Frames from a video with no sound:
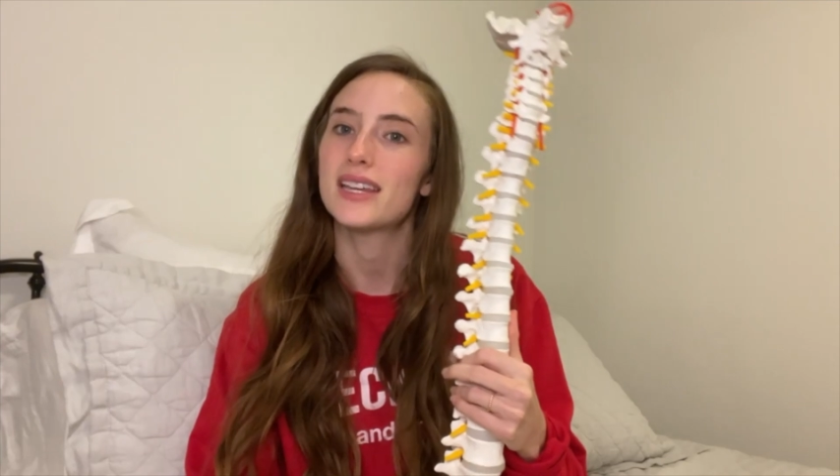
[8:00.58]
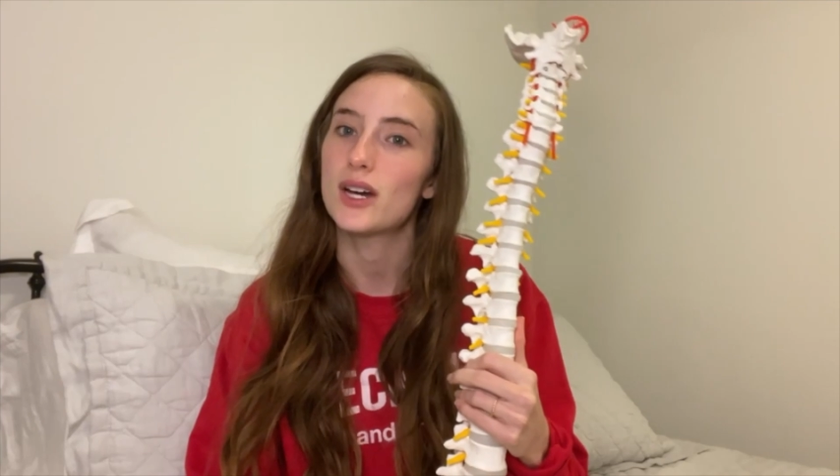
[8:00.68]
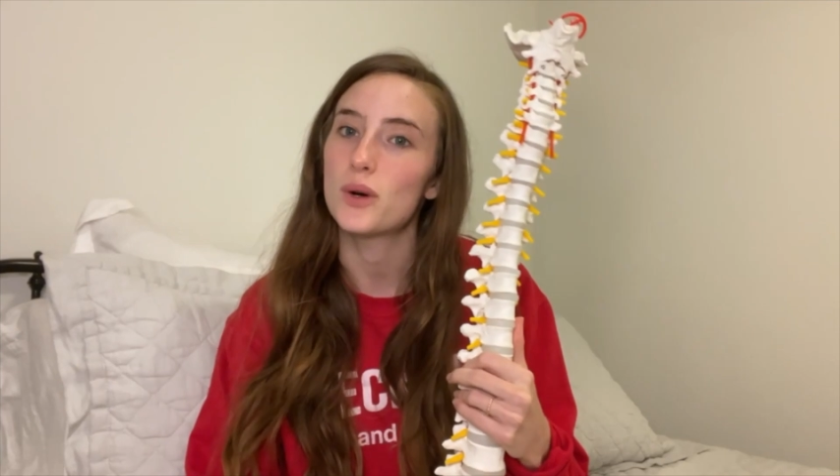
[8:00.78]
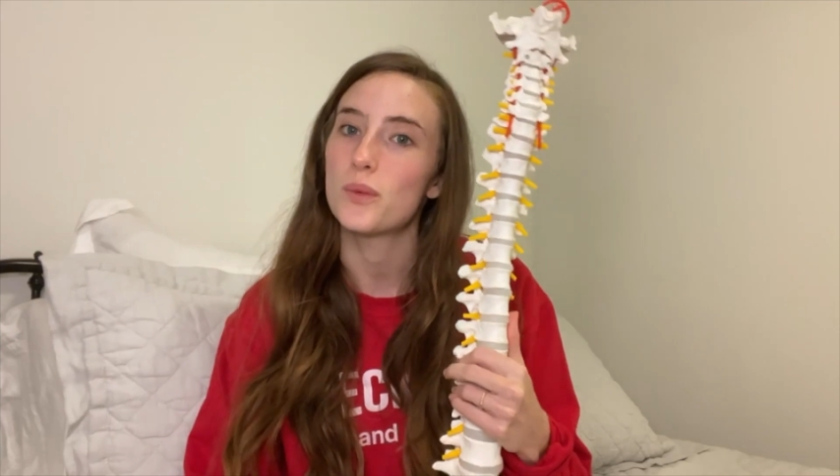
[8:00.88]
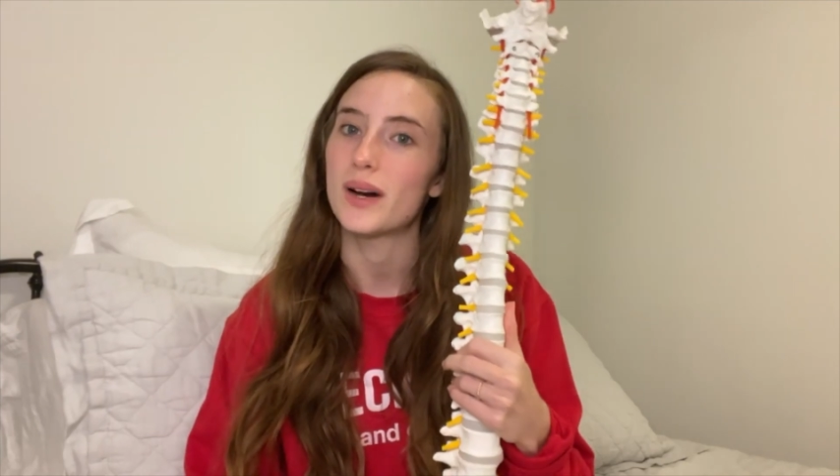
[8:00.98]

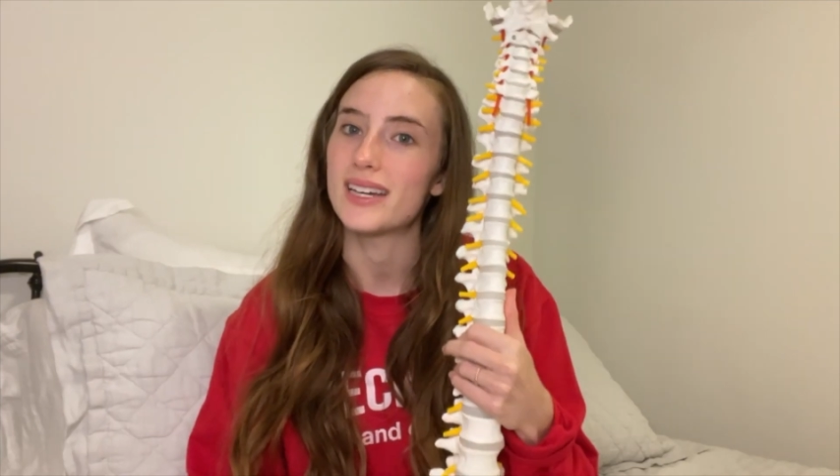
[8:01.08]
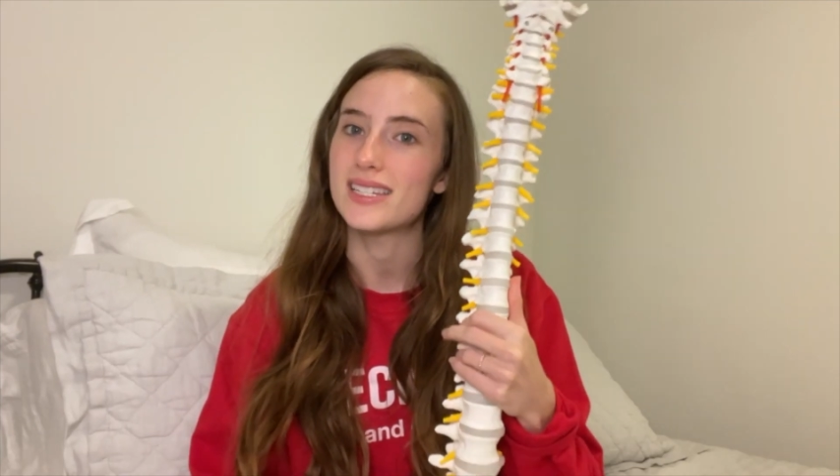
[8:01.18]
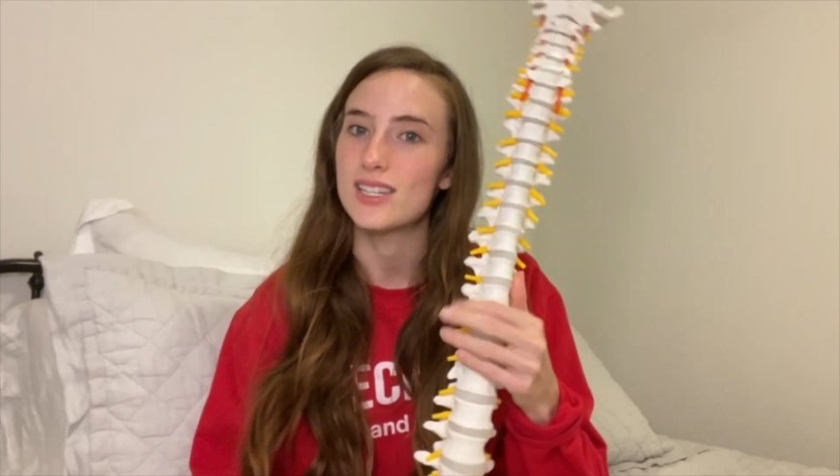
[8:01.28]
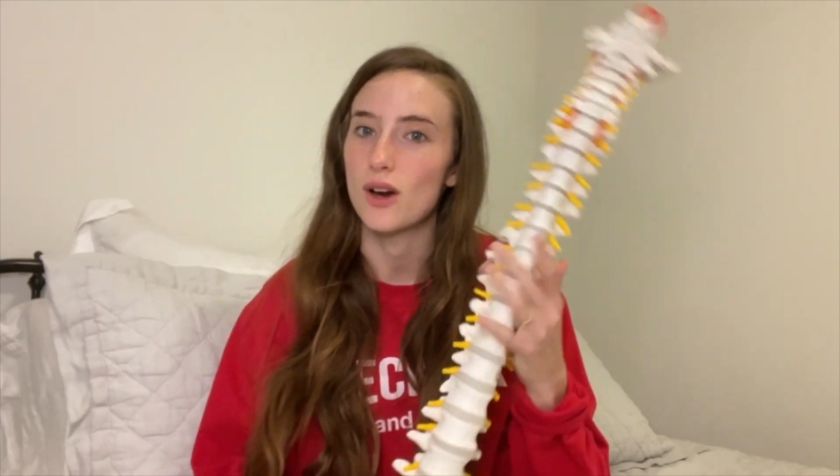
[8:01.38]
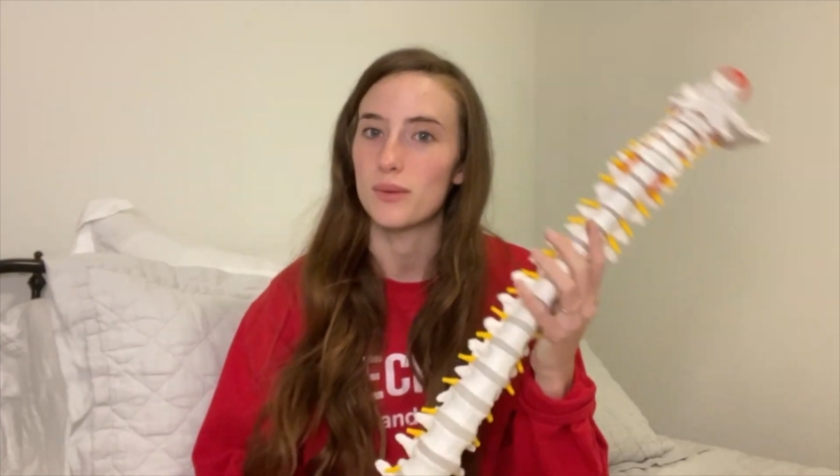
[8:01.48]
know
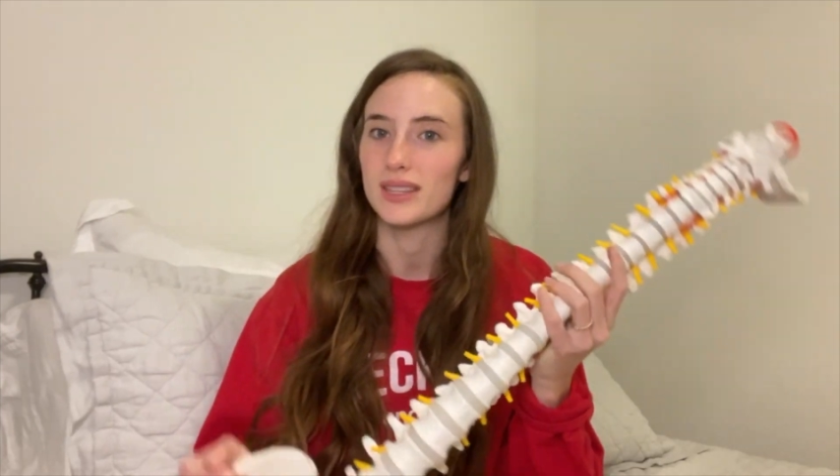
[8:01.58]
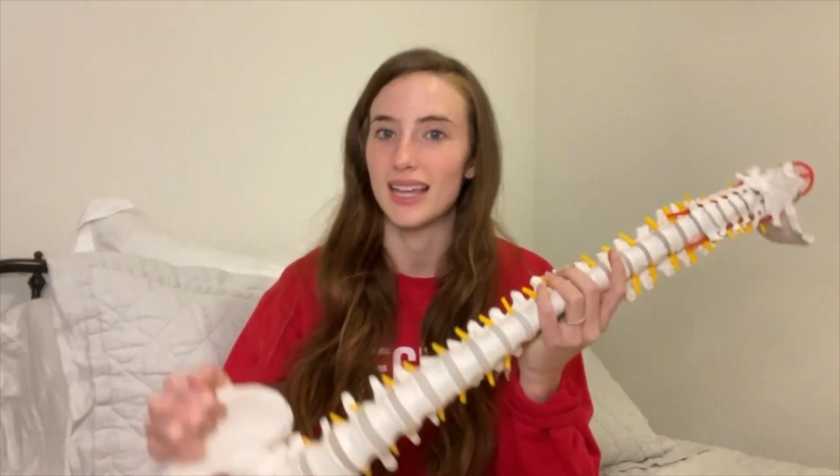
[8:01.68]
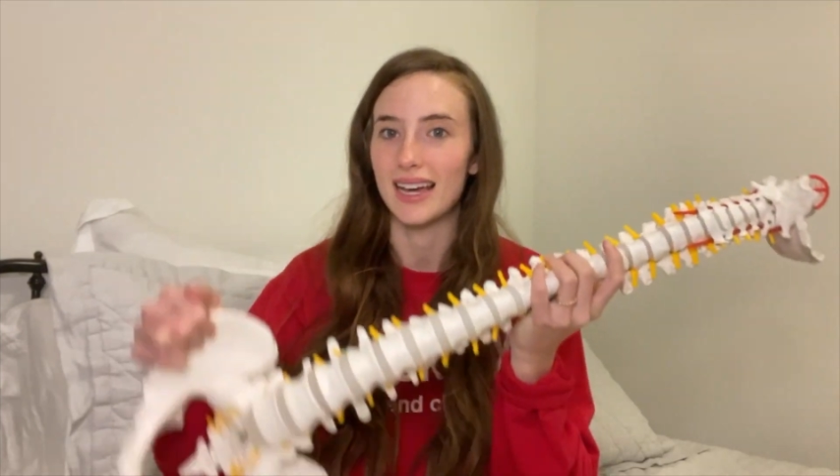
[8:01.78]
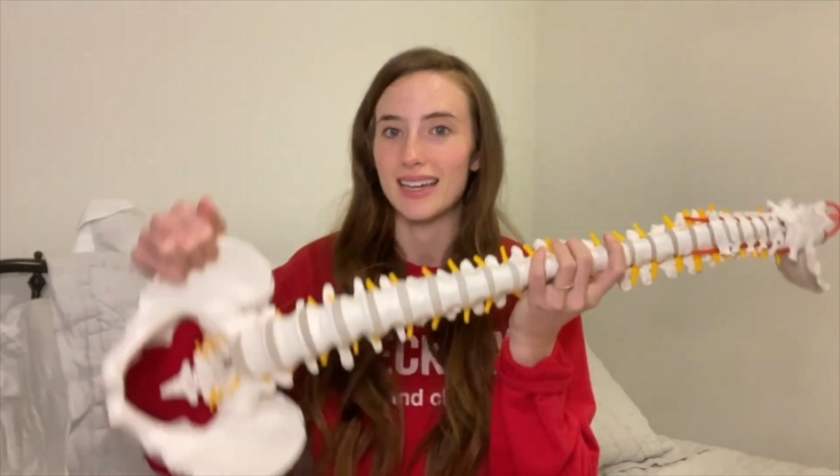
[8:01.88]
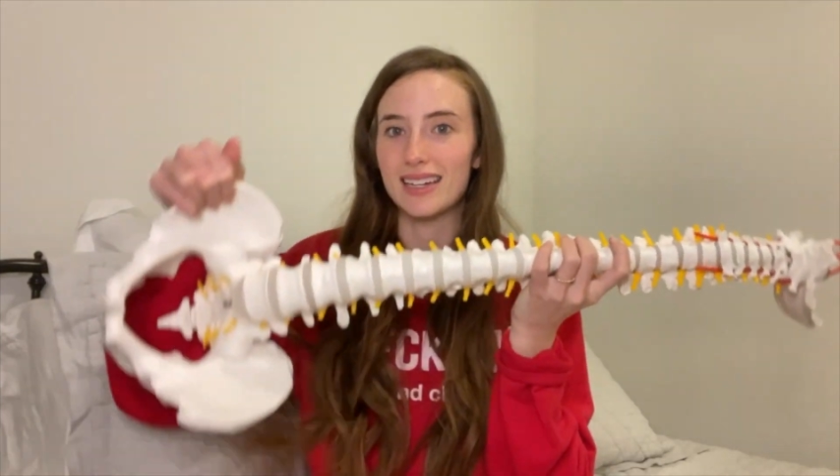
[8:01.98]
what y'all would
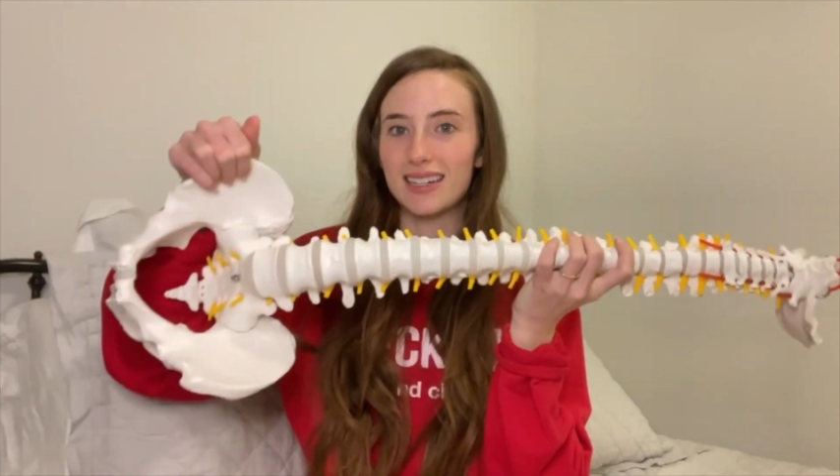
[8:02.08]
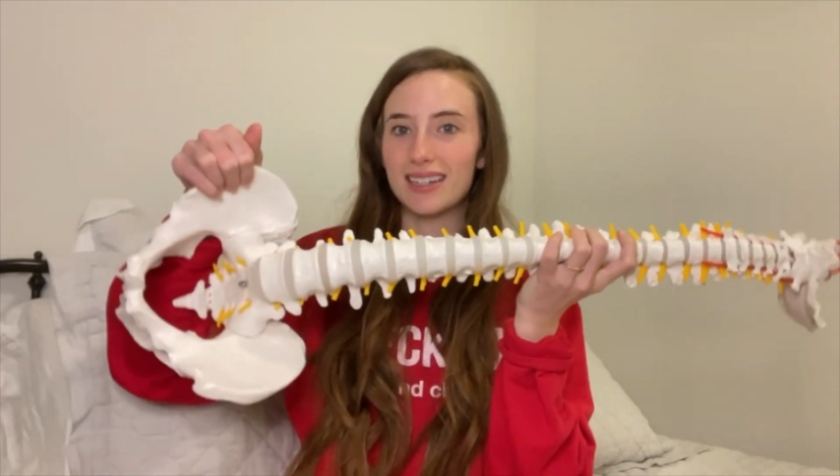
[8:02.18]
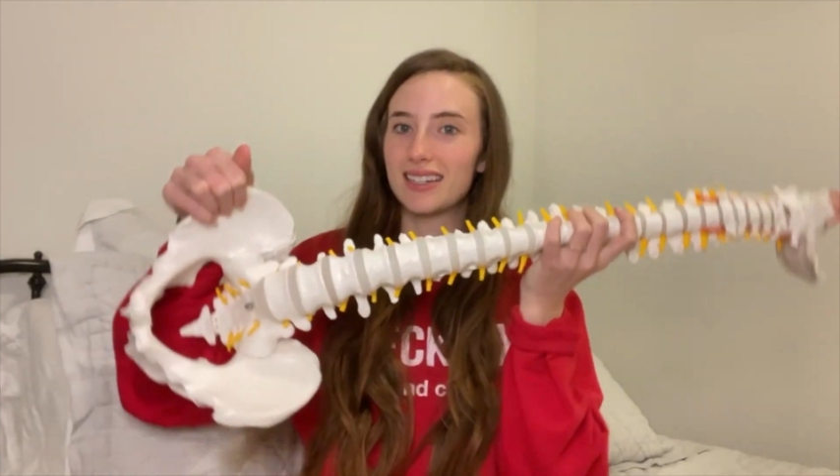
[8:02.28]
like